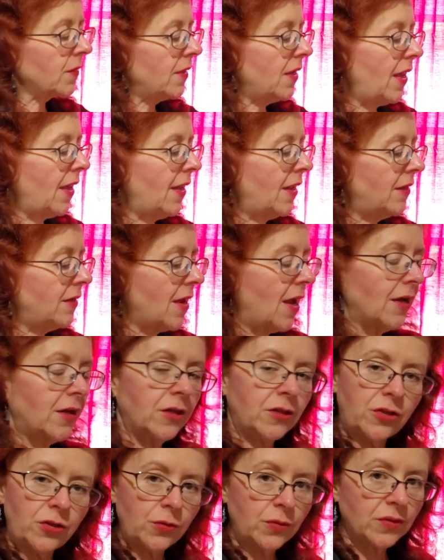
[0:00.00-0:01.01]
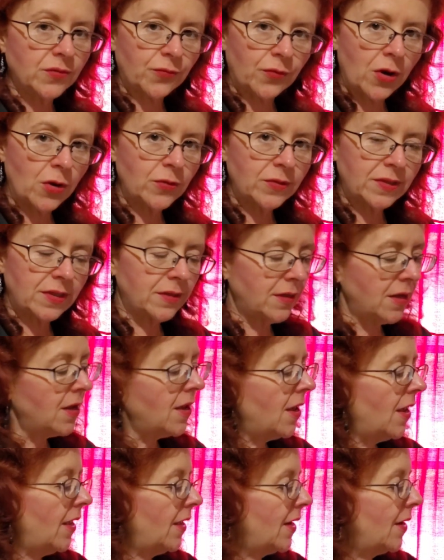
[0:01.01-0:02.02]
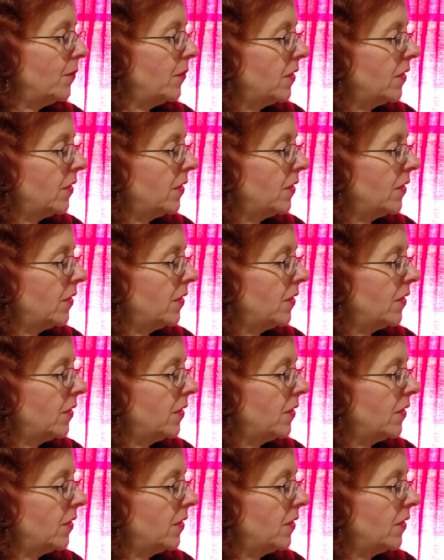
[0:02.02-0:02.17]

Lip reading: And I could use frozen, and I'm